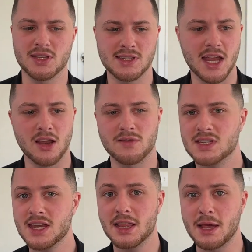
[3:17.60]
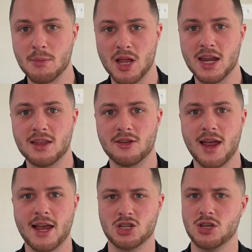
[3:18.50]
instead of stealing money, they're
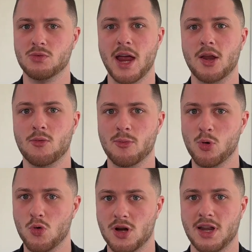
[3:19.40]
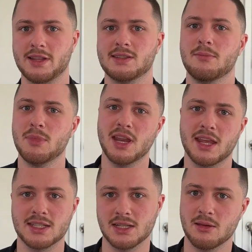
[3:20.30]
actually writing a report and submitting
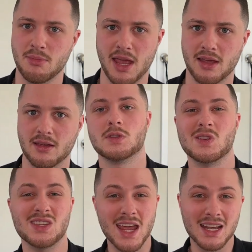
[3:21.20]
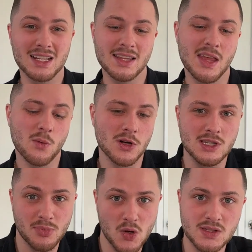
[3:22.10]
it to the bank. So technically they weren't
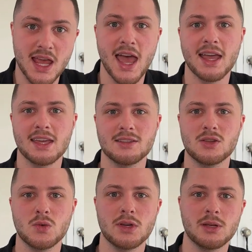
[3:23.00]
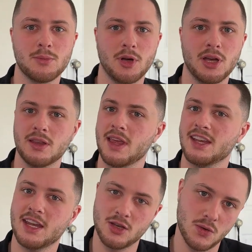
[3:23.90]
supposed to hack into it, but they
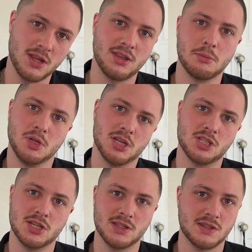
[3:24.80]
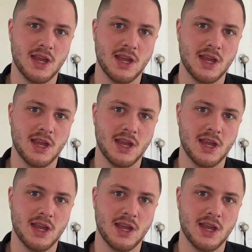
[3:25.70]
didn't do anything malicious